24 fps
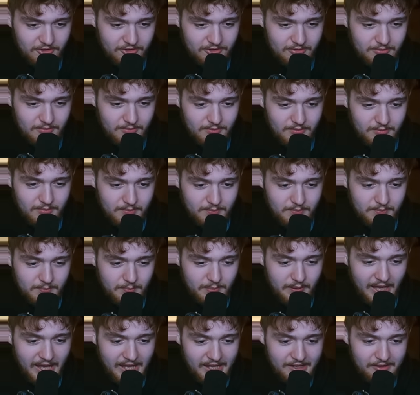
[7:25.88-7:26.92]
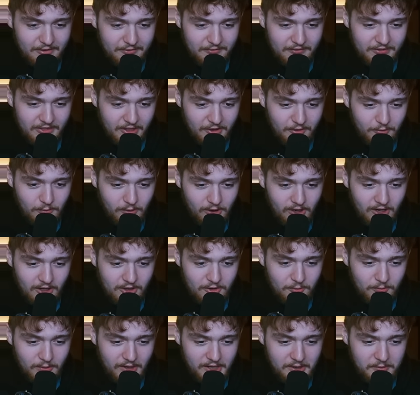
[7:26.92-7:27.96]
let's just pave their
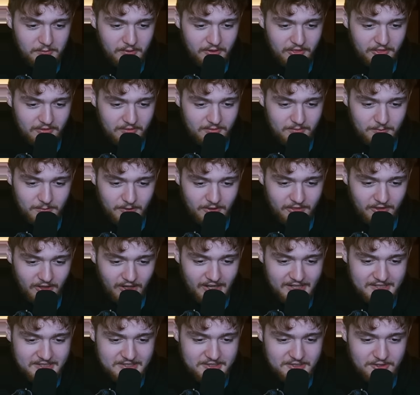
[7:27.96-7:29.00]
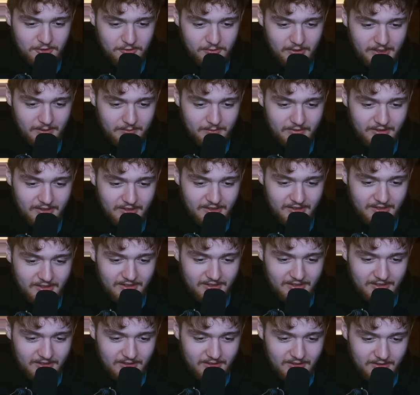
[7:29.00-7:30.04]
walkway with, with ice cream.
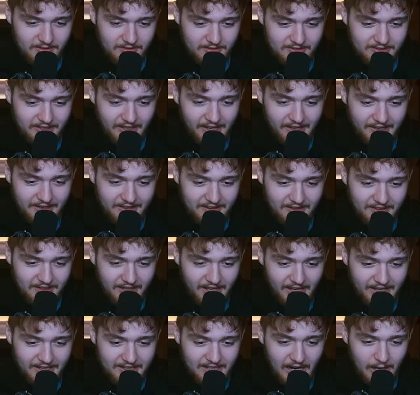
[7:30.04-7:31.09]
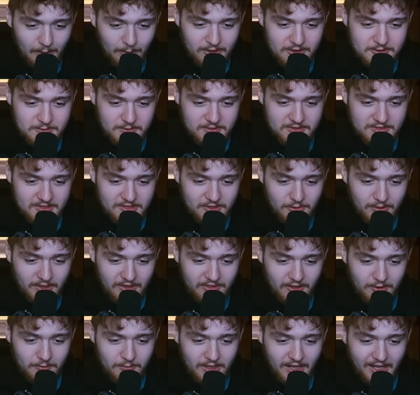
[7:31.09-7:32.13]
Dead. Hank, how are you supposed to do
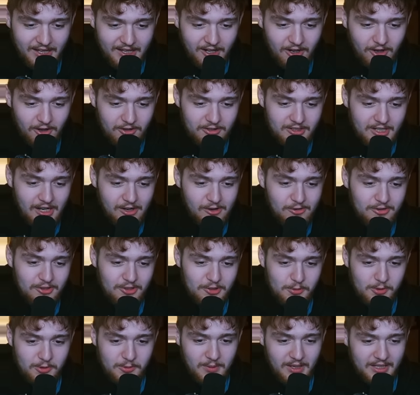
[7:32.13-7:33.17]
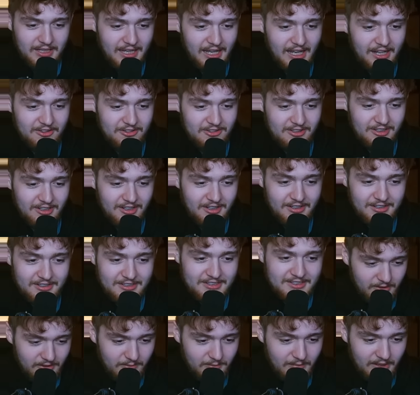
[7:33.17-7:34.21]
anything when I hard counter you with my gadget, huh?
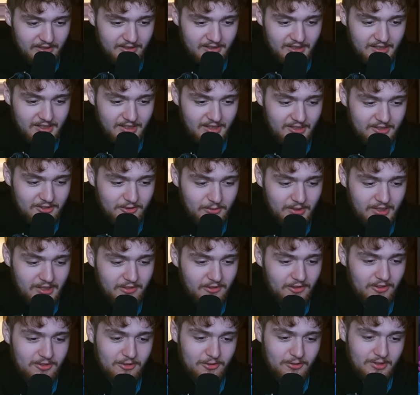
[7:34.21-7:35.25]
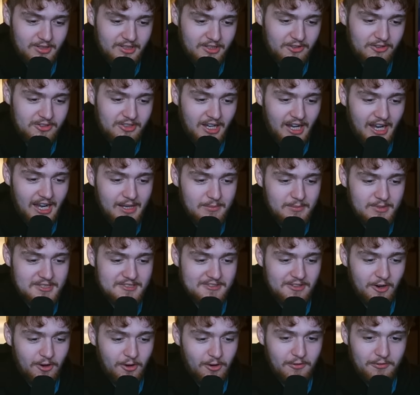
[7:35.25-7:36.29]
Like, what is Melody gonna do either, dude? Your time
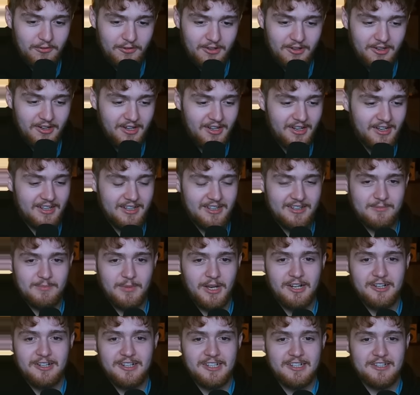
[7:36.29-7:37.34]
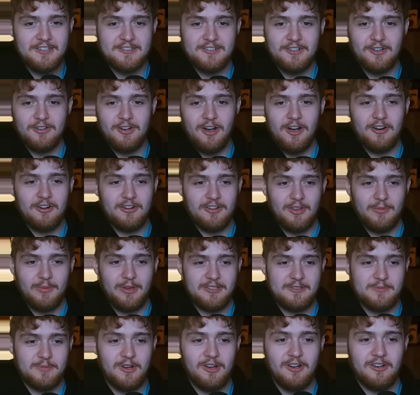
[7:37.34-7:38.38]
is over. Melody is no longer the
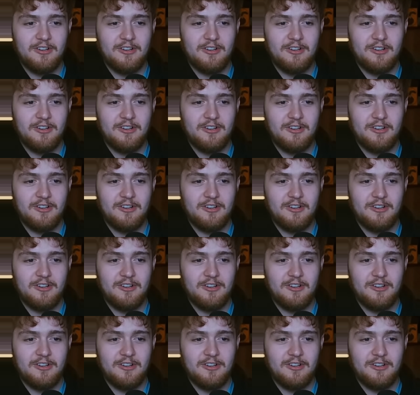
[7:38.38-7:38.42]
best